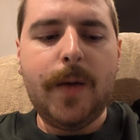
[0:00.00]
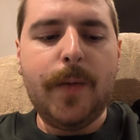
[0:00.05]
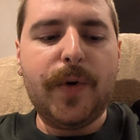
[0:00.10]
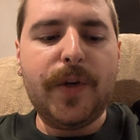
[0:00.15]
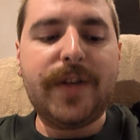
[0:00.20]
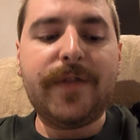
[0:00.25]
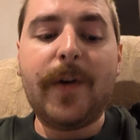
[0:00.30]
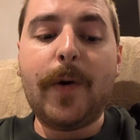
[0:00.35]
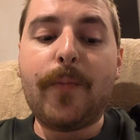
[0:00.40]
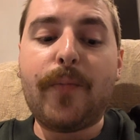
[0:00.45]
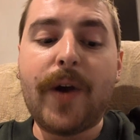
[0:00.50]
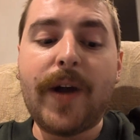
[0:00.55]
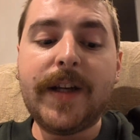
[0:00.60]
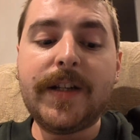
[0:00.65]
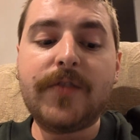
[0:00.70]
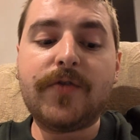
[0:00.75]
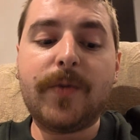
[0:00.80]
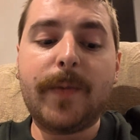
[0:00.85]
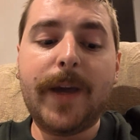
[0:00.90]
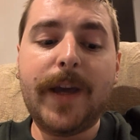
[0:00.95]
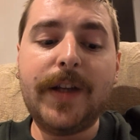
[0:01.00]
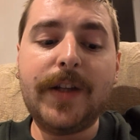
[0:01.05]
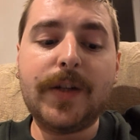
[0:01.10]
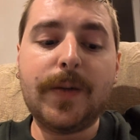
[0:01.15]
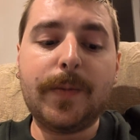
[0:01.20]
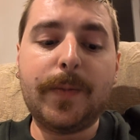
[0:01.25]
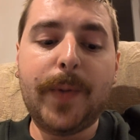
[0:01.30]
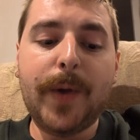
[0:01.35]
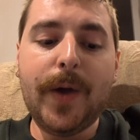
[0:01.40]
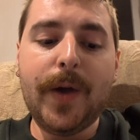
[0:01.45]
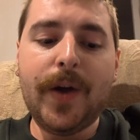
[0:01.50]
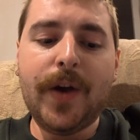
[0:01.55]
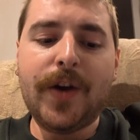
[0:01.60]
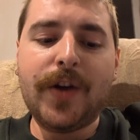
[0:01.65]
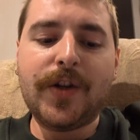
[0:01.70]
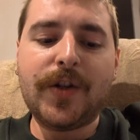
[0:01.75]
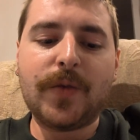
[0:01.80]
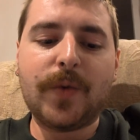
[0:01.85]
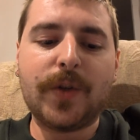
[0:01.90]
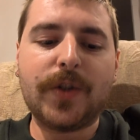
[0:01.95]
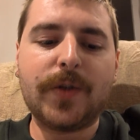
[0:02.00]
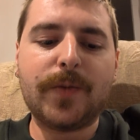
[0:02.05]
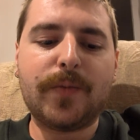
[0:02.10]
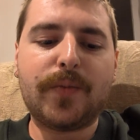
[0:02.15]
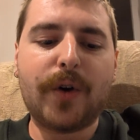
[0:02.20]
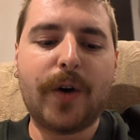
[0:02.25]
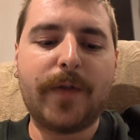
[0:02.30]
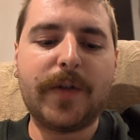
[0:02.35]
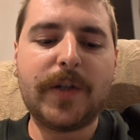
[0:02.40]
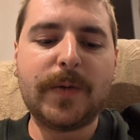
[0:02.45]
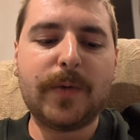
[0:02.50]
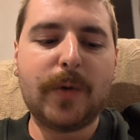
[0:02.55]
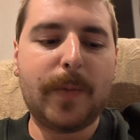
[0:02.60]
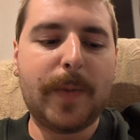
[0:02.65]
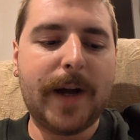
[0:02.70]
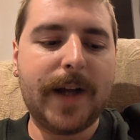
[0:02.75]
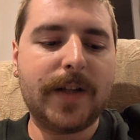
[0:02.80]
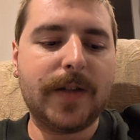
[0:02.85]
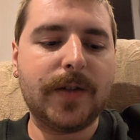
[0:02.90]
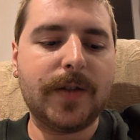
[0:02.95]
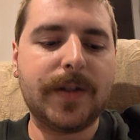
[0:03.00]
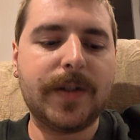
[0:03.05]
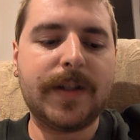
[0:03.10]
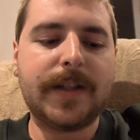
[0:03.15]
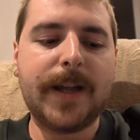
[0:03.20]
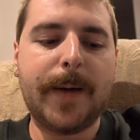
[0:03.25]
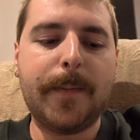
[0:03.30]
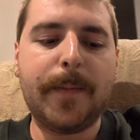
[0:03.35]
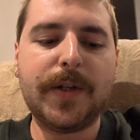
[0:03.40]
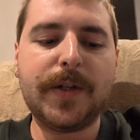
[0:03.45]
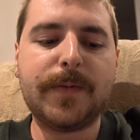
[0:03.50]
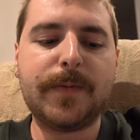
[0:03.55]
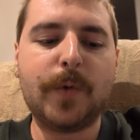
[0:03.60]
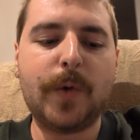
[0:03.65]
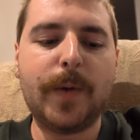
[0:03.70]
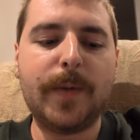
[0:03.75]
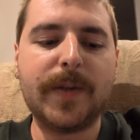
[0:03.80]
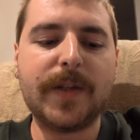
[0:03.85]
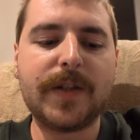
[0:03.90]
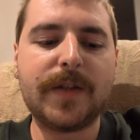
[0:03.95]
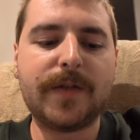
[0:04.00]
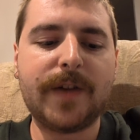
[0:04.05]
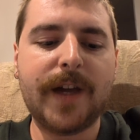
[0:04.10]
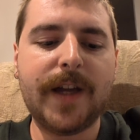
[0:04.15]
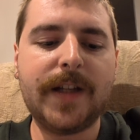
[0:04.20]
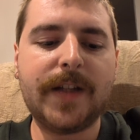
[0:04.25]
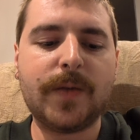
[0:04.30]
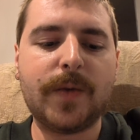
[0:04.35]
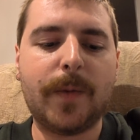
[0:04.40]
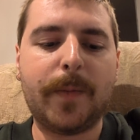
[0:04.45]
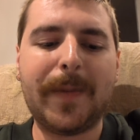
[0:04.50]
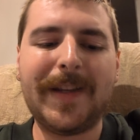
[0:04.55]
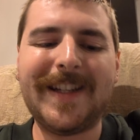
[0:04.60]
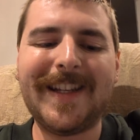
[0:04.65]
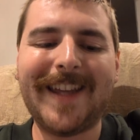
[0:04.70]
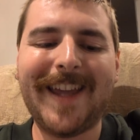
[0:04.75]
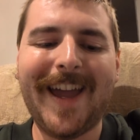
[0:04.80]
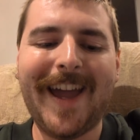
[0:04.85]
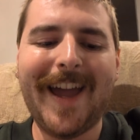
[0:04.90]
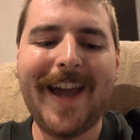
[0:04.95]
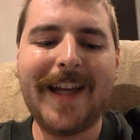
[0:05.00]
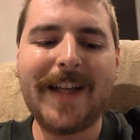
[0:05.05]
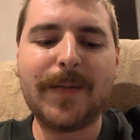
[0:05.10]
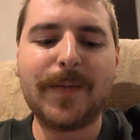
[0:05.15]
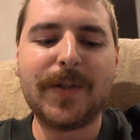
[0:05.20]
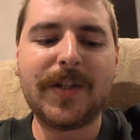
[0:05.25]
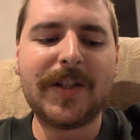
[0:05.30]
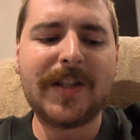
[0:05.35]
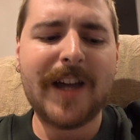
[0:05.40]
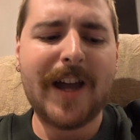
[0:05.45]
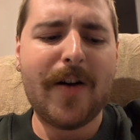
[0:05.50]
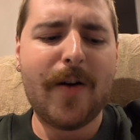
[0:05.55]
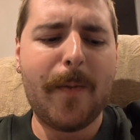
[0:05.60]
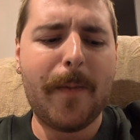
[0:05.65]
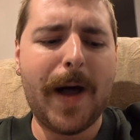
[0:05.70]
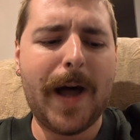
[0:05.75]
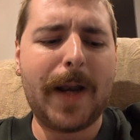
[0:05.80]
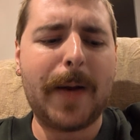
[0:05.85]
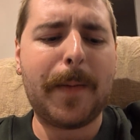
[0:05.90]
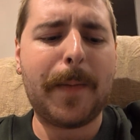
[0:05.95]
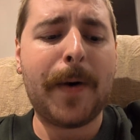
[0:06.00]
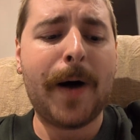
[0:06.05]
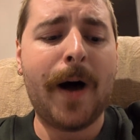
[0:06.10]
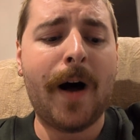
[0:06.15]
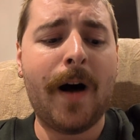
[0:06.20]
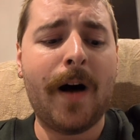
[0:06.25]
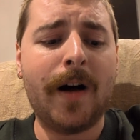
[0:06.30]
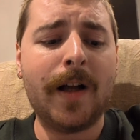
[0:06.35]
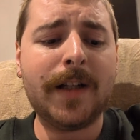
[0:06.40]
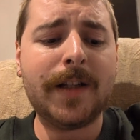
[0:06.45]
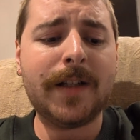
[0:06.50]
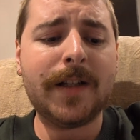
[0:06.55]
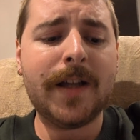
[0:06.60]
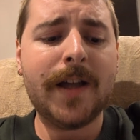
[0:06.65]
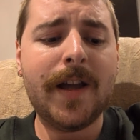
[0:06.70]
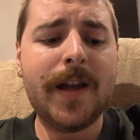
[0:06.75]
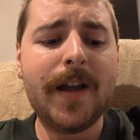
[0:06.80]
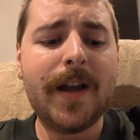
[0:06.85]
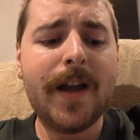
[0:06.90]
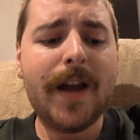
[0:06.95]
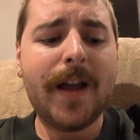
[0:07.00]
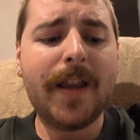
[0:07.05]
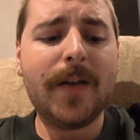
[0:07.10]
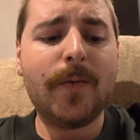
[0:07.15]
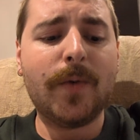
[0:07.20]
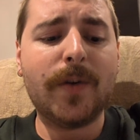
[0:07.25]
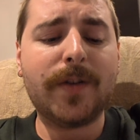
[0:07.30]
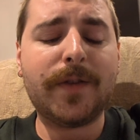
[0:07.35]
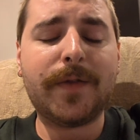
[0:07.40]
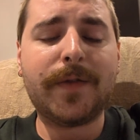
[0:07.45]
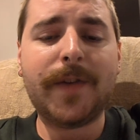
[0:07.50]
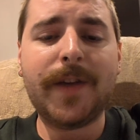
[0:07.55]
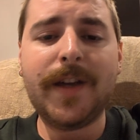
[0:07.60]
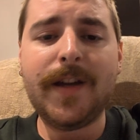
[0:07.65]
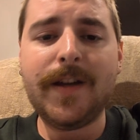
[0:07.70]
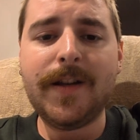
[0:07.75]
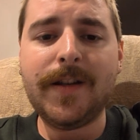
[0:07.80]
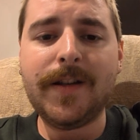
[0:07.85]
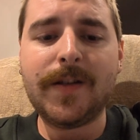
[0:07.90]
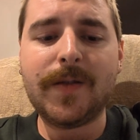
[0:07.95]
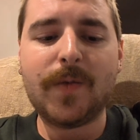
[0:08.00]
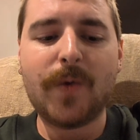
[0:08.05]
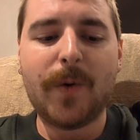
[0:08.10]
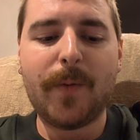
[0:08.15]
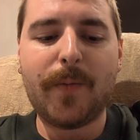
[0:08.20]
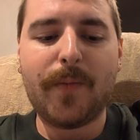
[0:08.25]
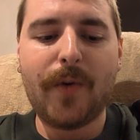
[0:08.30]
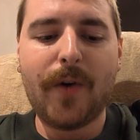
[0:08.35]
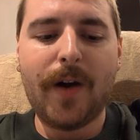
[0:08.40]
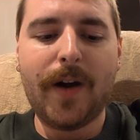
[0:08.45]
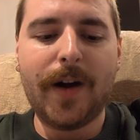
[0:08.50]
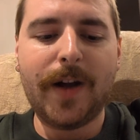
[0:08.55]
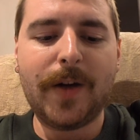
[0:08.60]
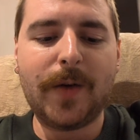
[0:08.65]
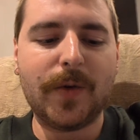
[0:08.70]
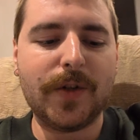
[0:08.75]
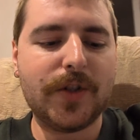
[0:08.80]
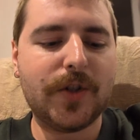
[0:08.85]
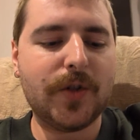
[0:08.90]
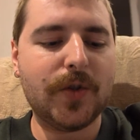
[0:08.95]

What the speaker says: But if our breast remains unpurged, what unprofitable battles and tempests we must face, what bitter cares must tear a man apart, and then what fears, what pride, what